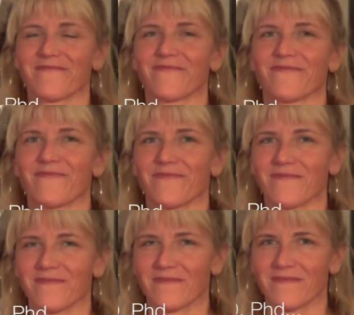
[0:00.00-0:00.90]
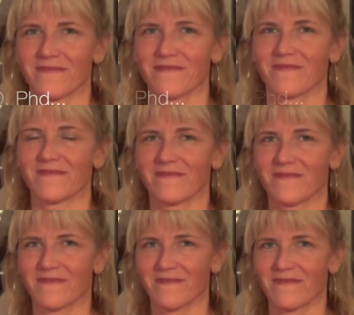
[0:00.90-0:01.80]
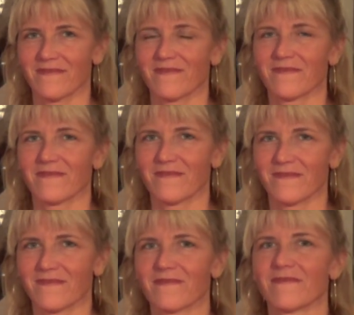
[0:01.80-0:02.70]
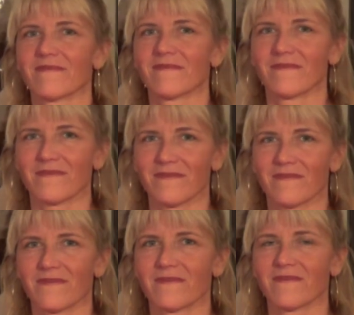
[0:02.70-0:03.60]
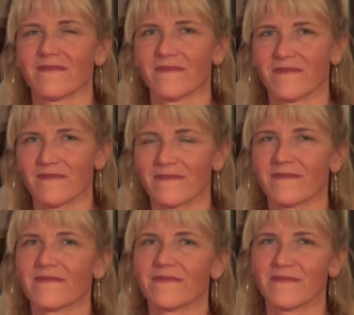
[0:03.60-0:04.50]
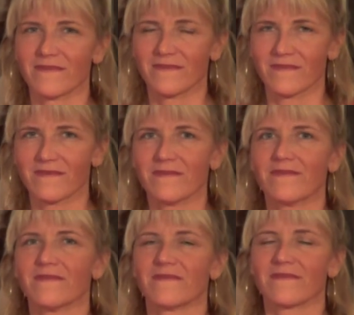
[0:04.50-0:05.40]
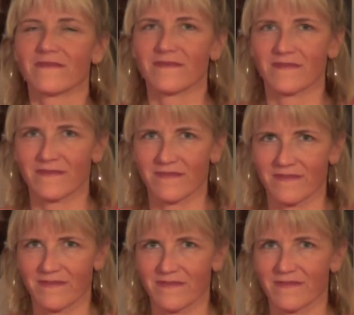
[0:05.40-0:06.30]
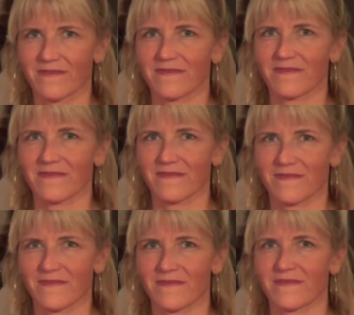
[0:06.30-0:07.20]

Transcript: [no speech]